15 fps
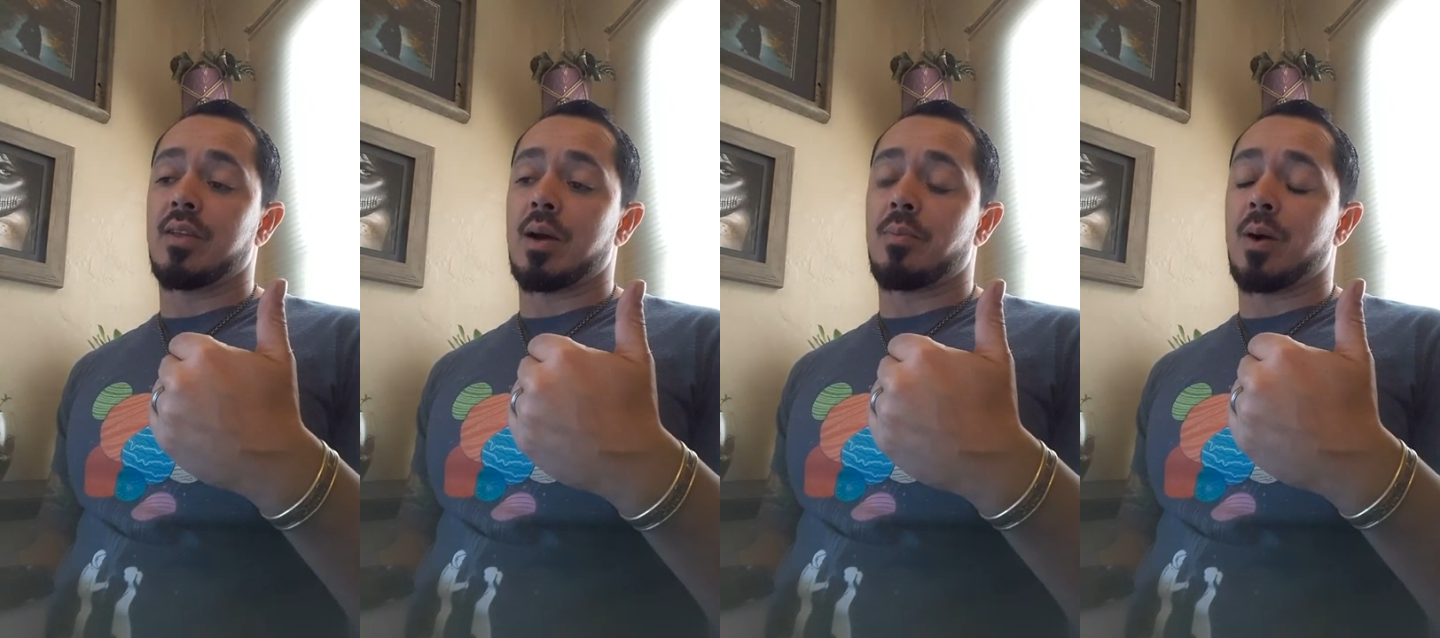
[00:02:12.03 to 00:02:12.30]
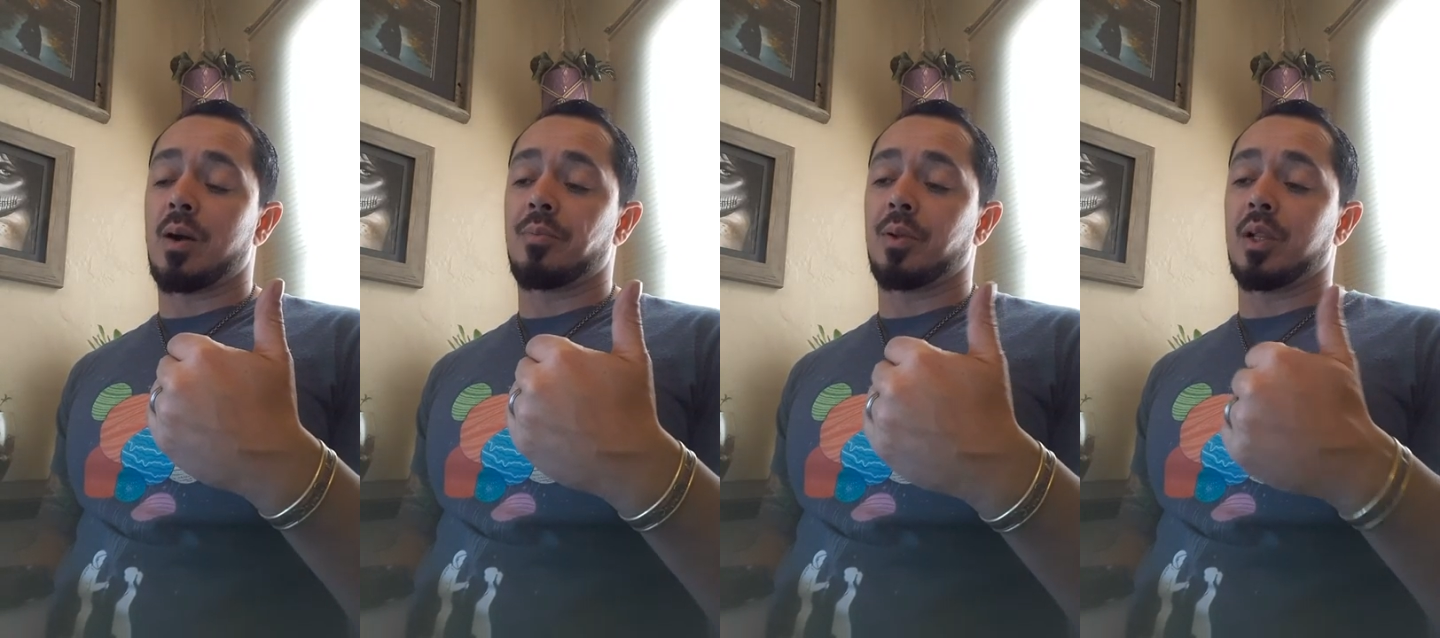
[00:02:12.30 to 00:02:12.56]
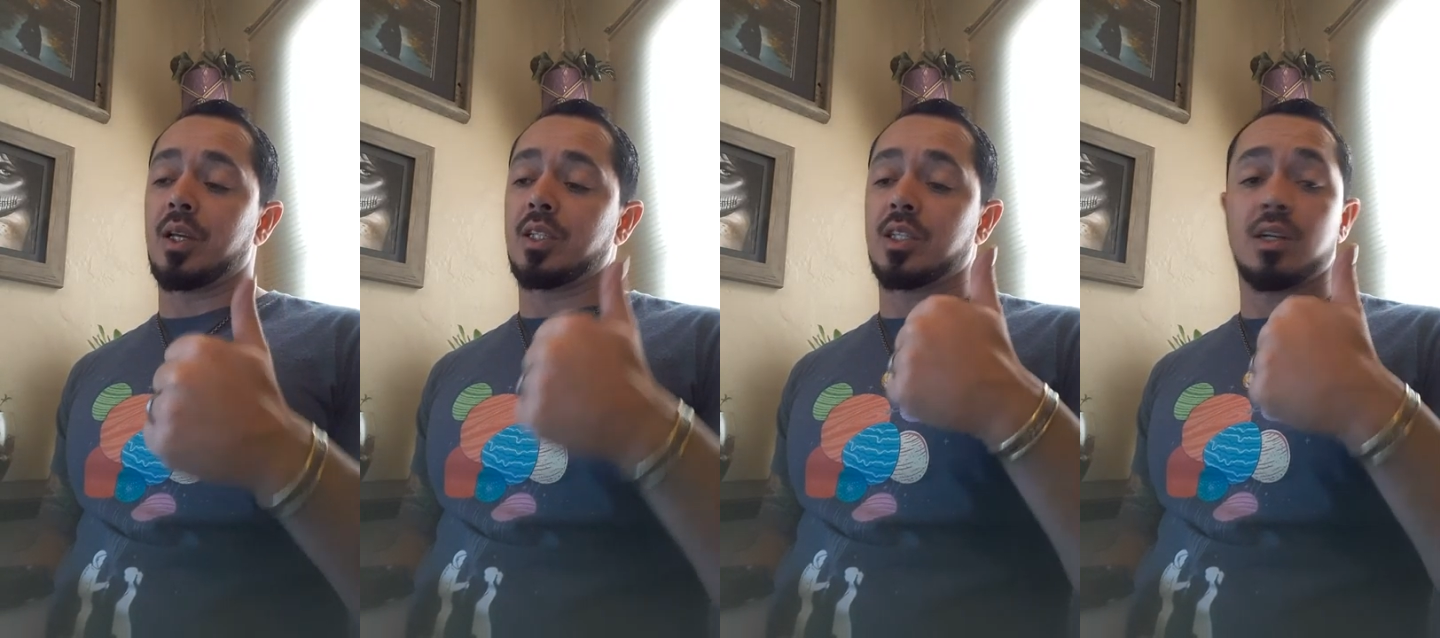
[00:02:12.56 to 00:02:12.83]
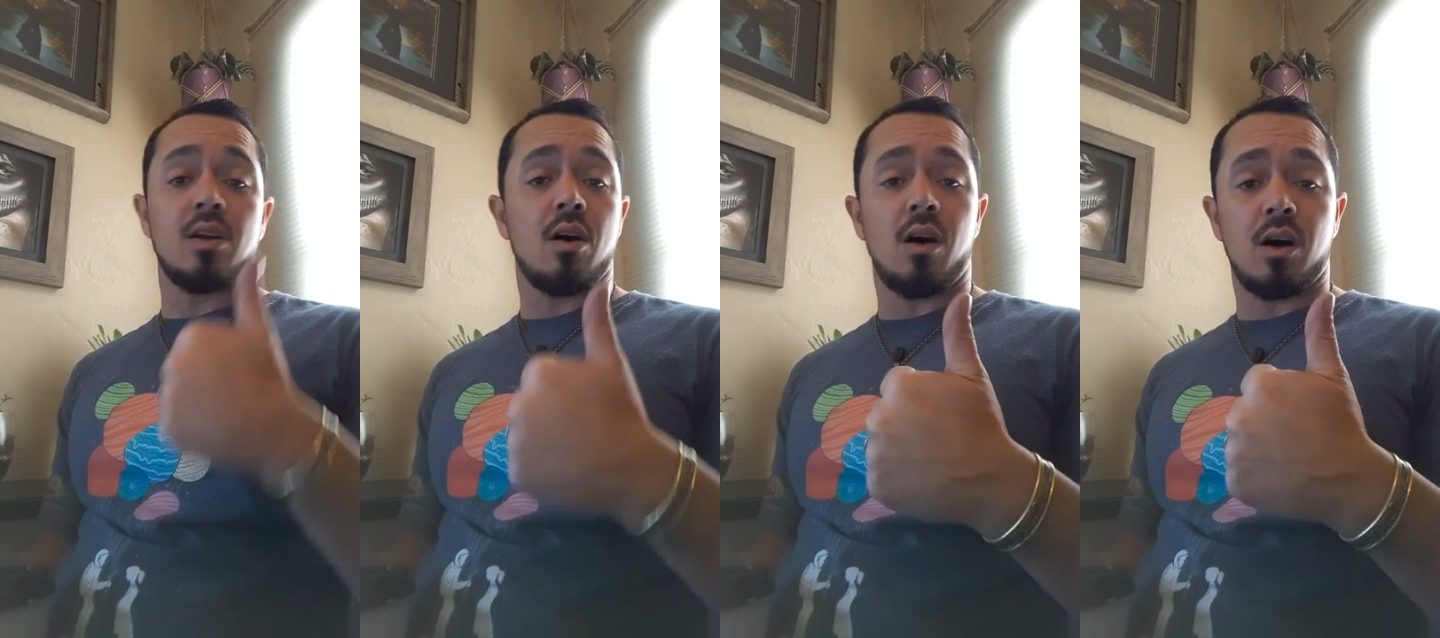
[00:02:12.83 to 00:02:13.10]
that
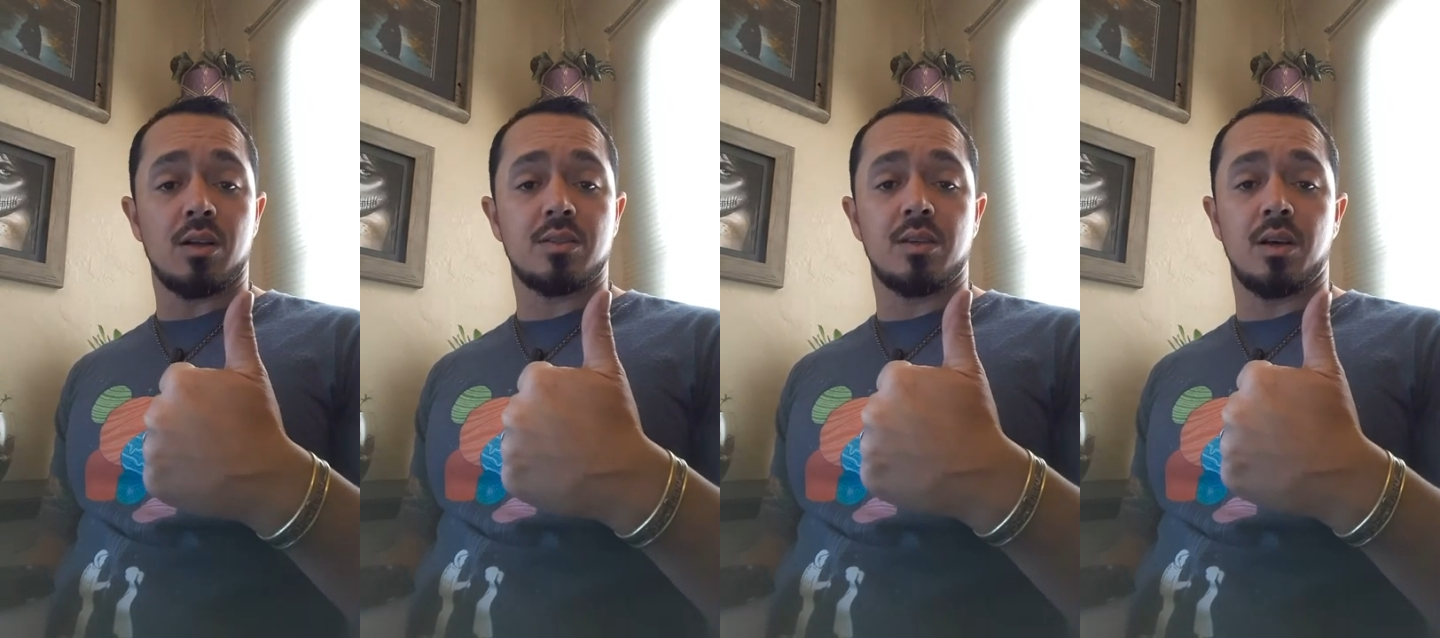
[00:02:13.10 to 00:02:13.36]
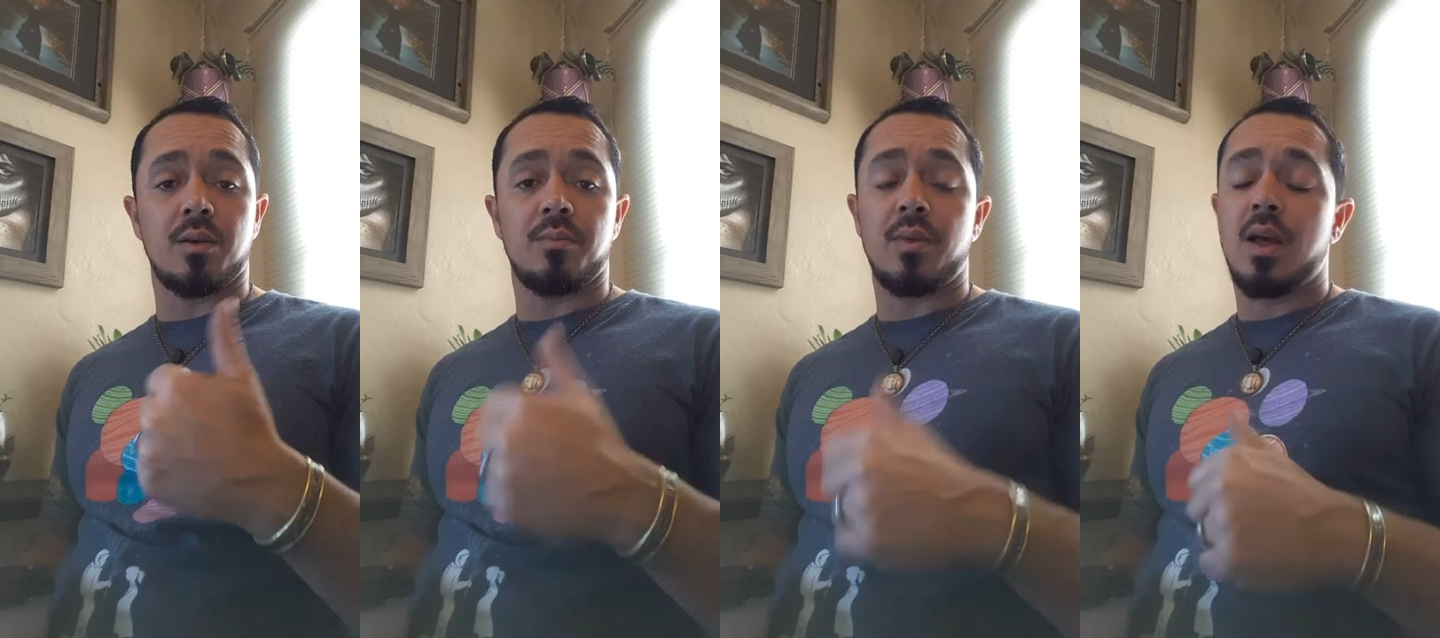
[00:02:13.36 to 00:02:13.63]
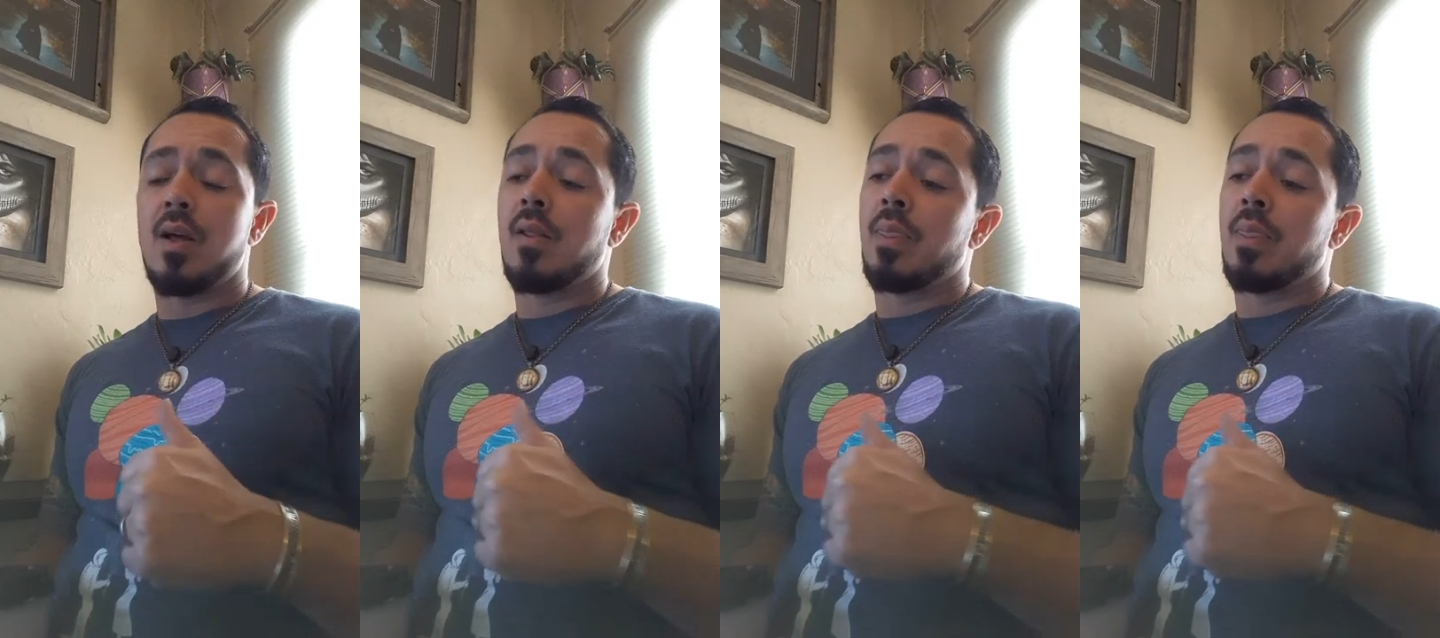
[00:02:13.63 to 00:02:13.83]
population, awesome.